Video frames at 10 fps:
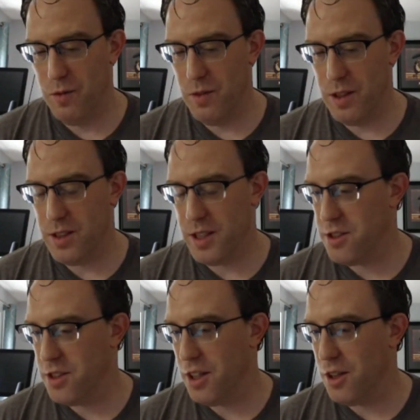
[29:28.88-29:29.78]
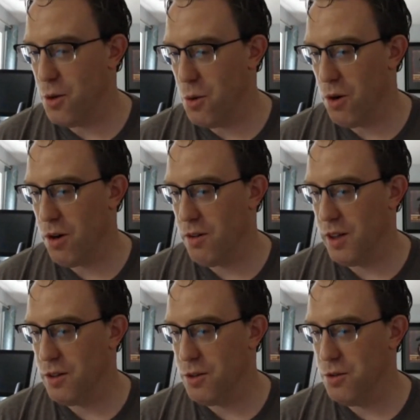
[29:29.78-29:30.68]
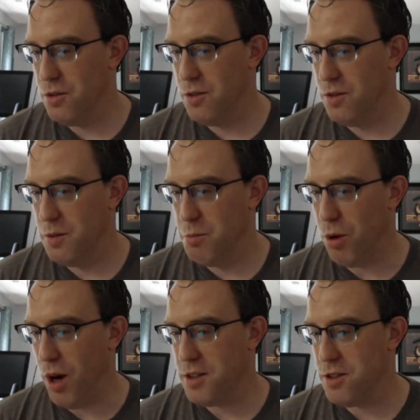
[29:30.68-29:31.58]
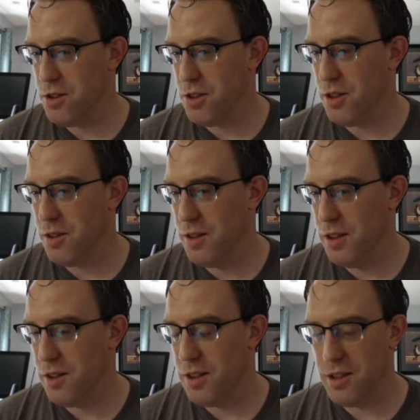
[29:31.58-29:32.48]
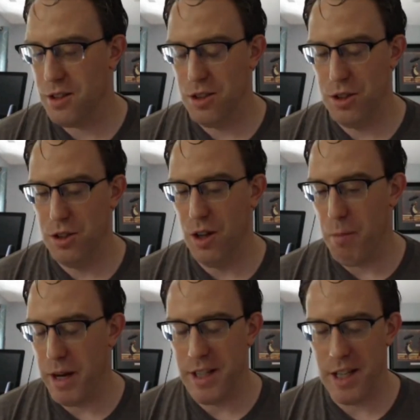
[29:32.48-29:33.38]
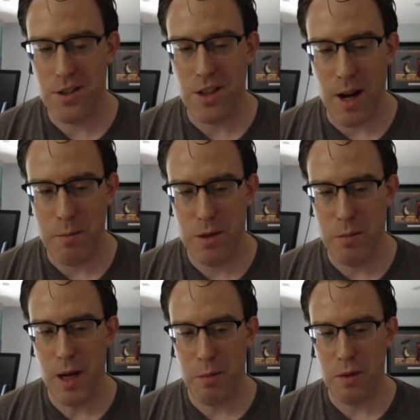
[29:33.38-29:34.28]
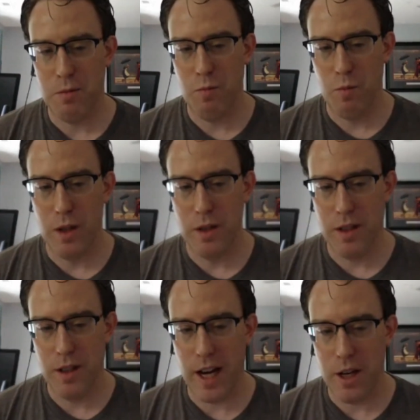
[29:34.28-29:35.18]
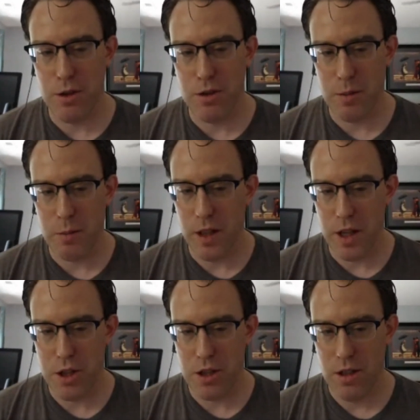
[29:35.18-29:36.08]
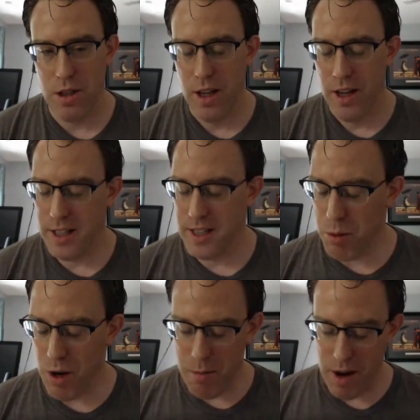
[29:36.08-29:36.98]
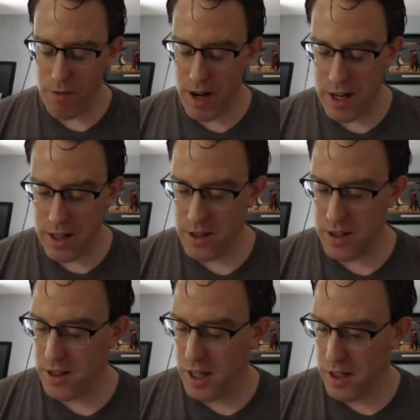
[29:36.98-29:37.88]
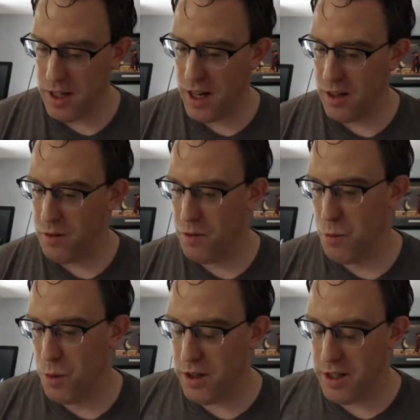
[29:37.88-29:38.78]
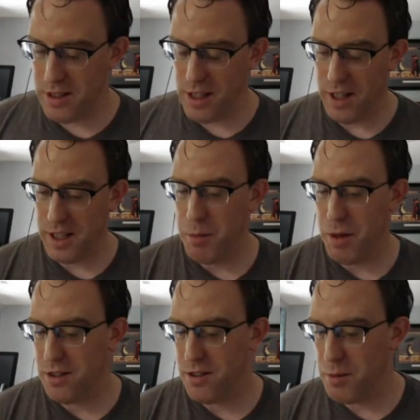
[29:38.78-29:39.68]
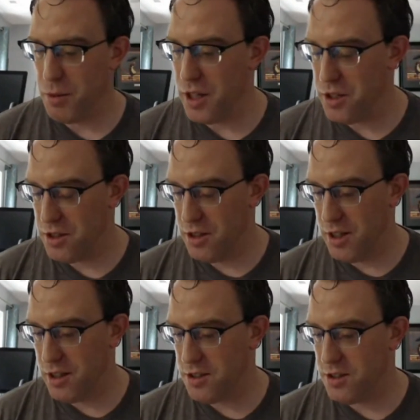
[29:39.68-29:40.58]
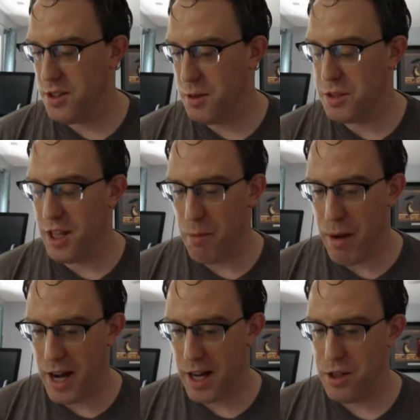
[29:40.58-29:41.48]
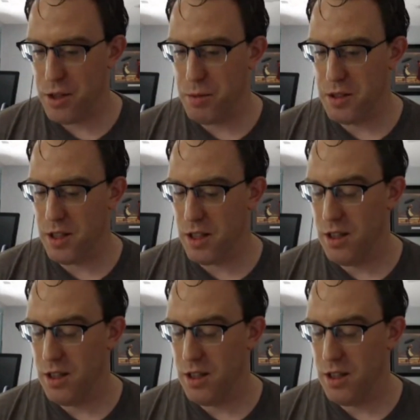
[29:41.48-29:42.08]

16 core processor that's on my desktop to be able to run the occasional simulation? Because the problem I ran is that, and one of the things I liked about the SimScale package was that